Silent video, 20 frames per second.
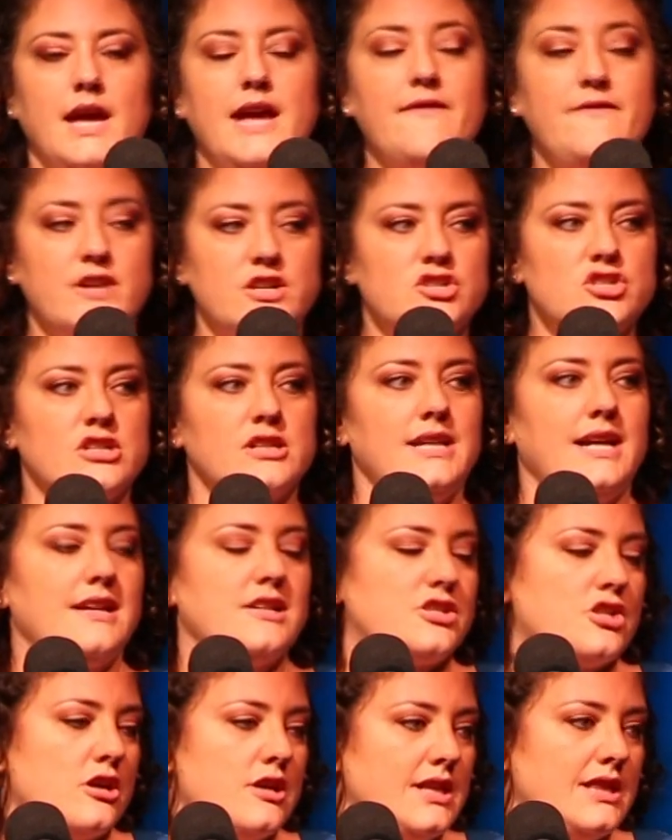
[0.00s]
Eventually, I
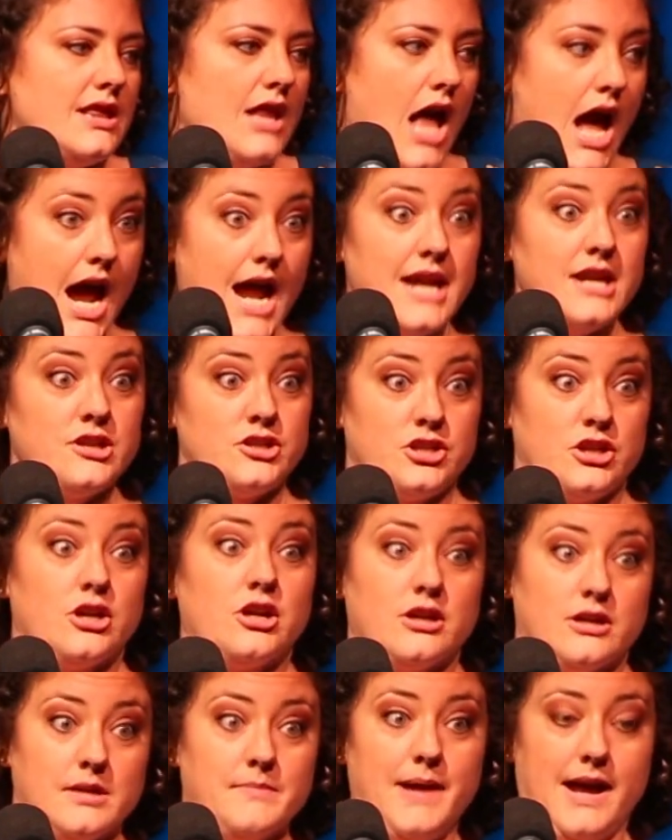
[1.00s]
started lying to
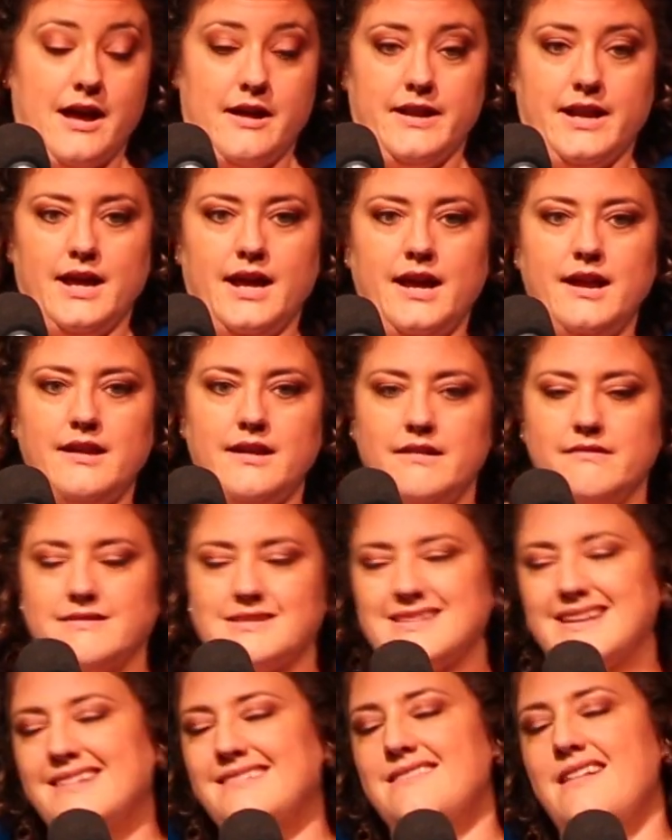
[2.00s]
her about it and
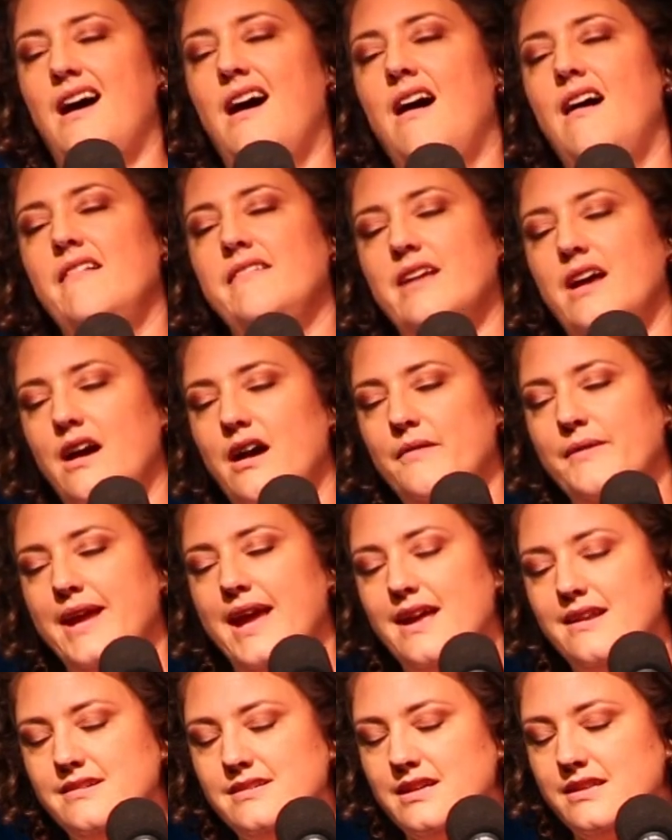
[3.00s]
was like, no, we
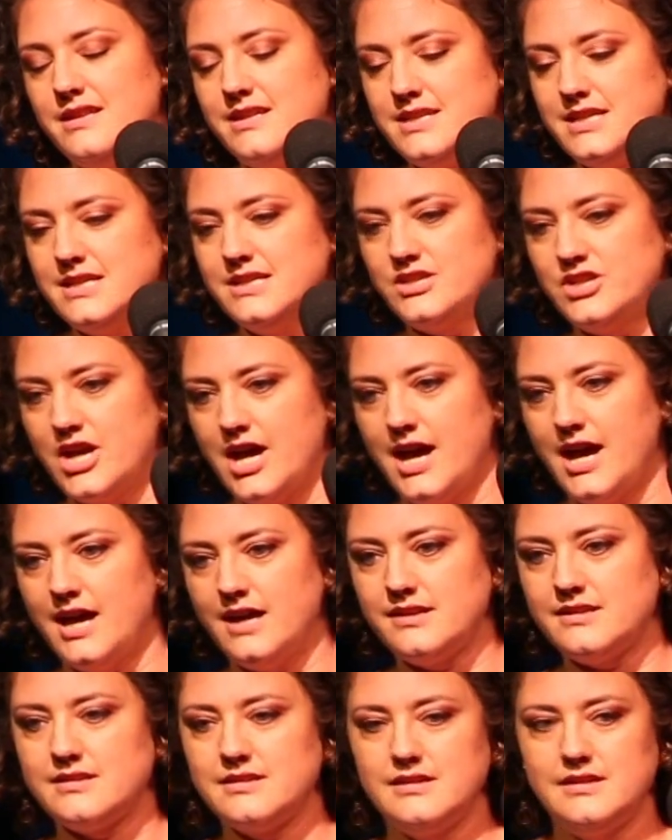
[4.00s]
hadn't done the deed
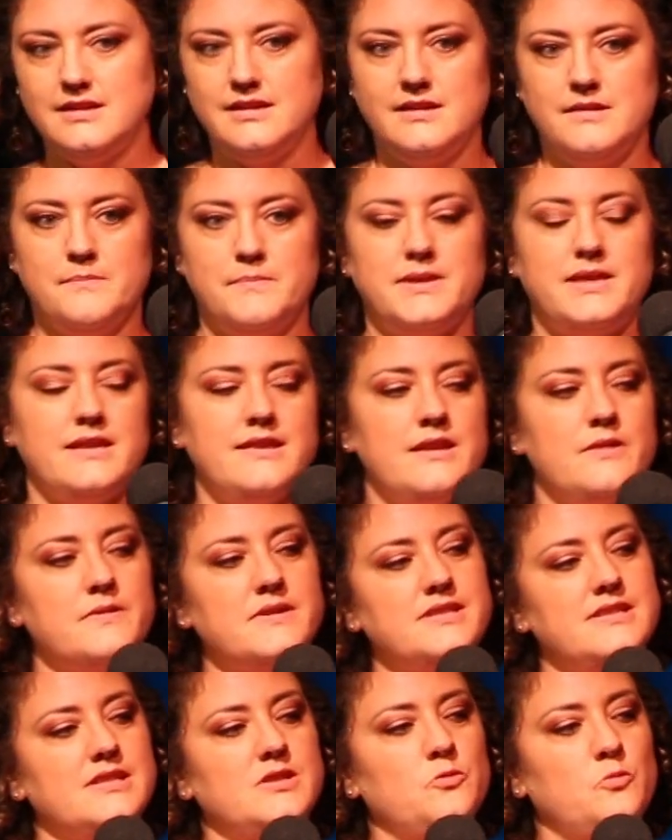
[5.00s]
yet. But then there
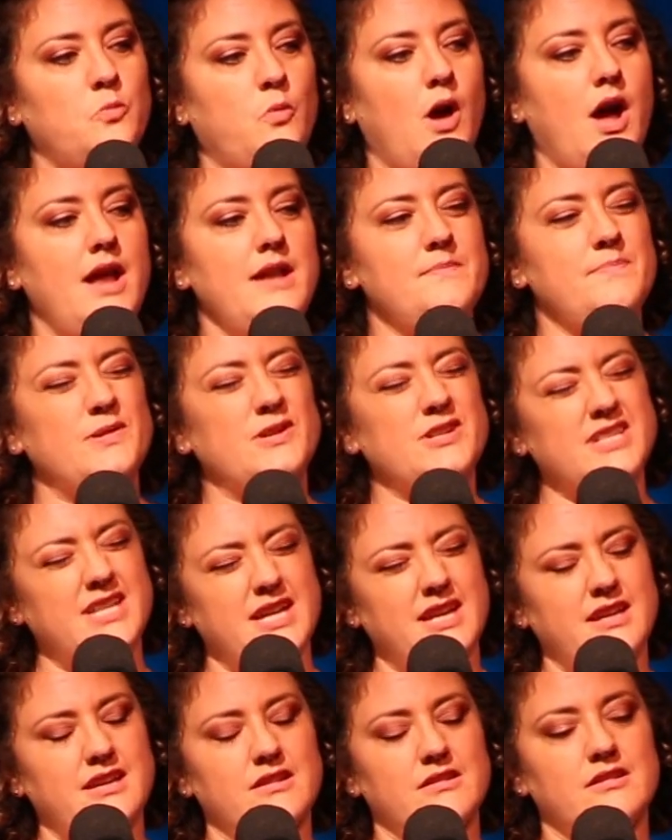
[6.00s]
was this one
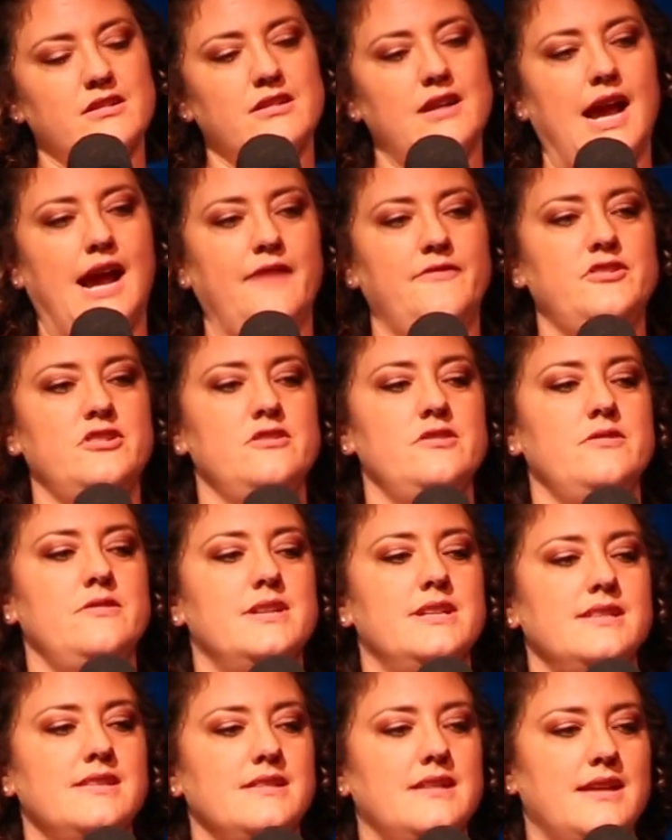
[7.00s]
particular
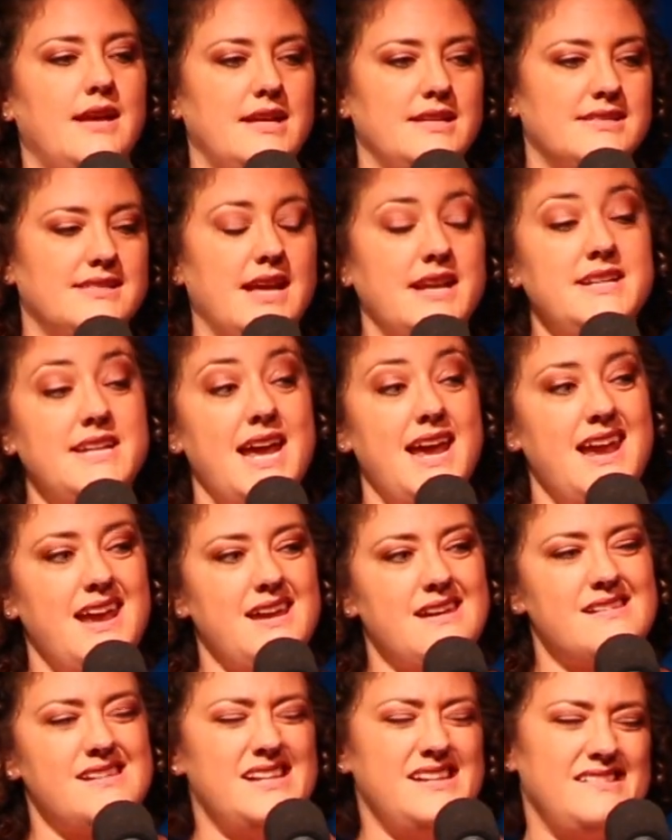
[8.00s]
afternoon,
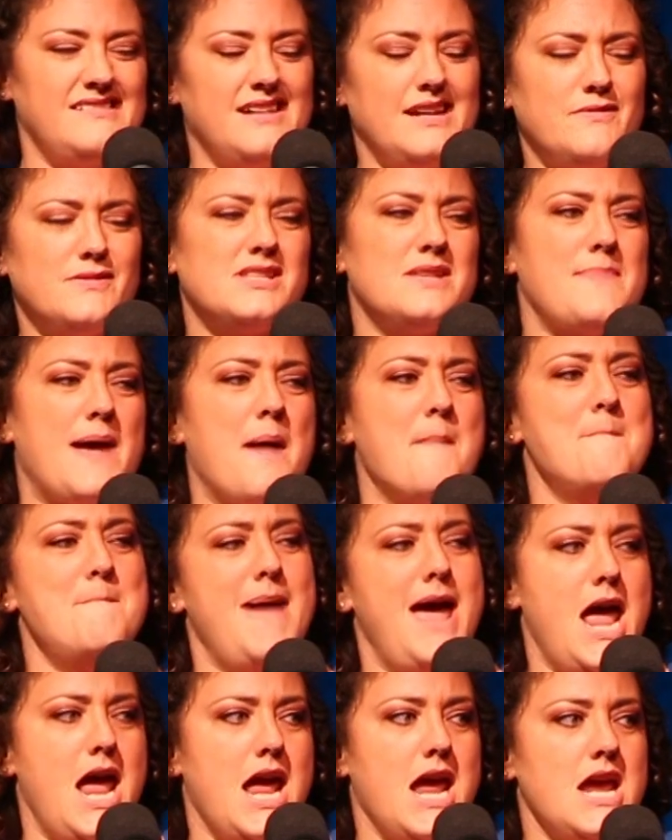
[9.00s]
Sunday, and it was about
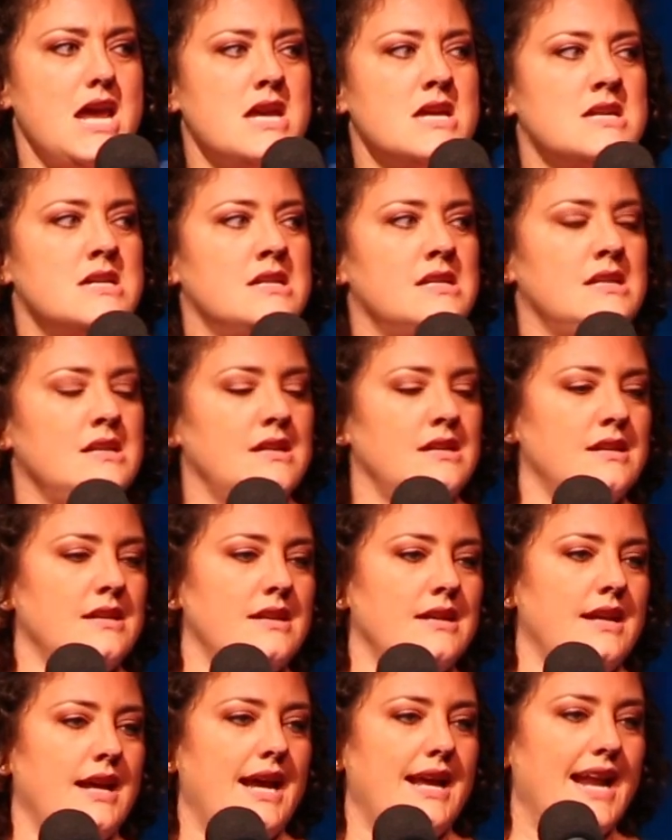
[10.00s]
May,
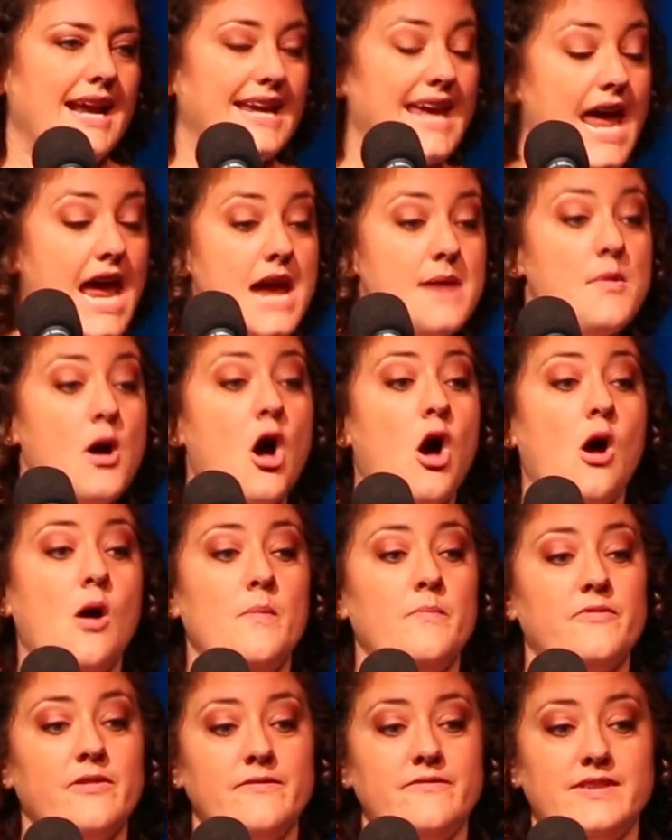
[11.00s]
and I came
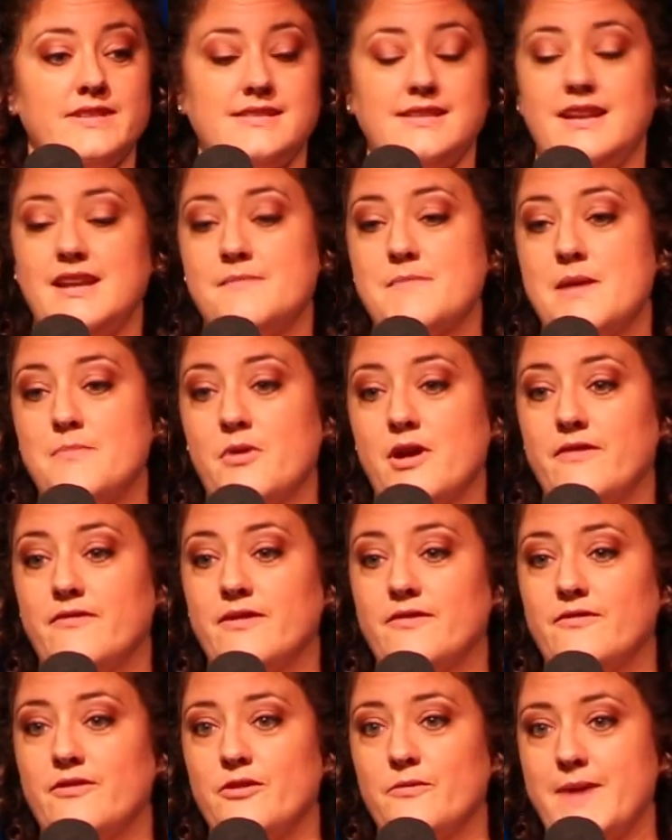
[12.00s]
home from visiting my
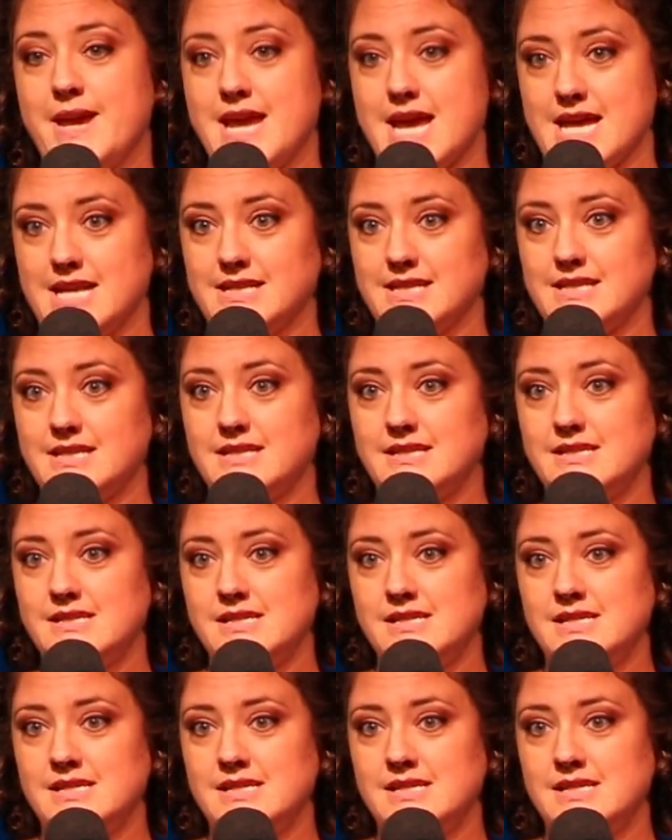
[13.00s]
boyfriend for the weekend.